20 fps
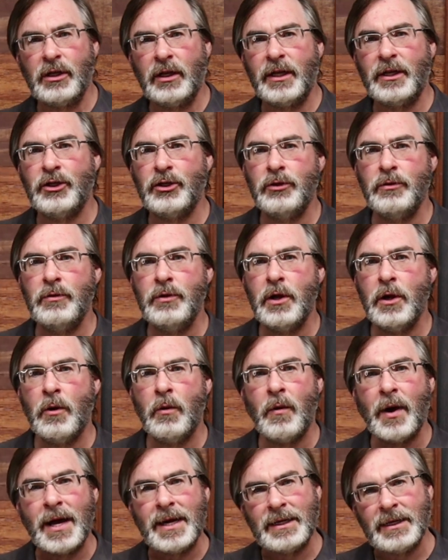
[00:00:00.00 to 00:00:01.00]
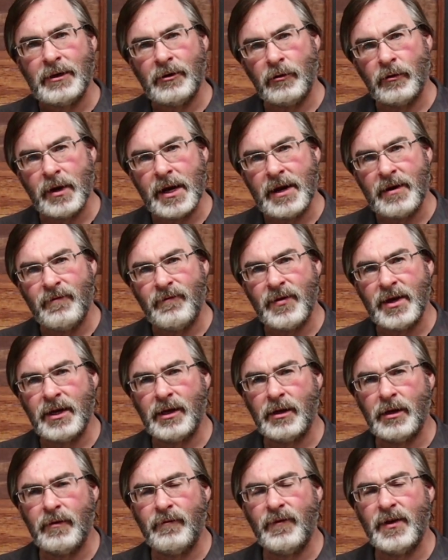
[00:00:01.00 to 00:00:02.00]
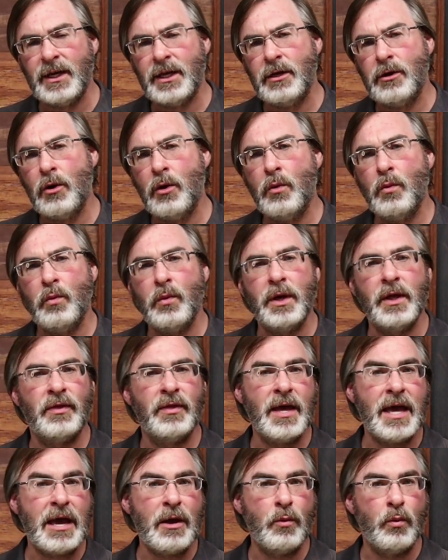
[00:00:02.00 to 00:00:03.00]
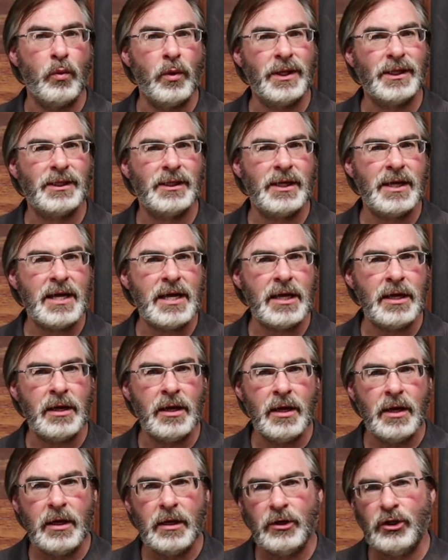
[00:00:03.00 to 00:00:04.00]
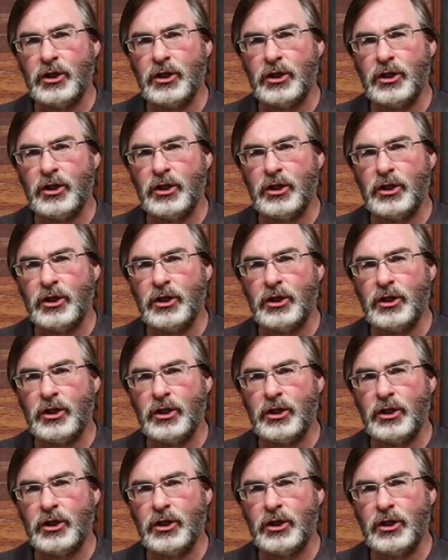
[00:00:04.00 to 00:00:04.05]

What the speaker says: to let you know, I did create a video with a whiskey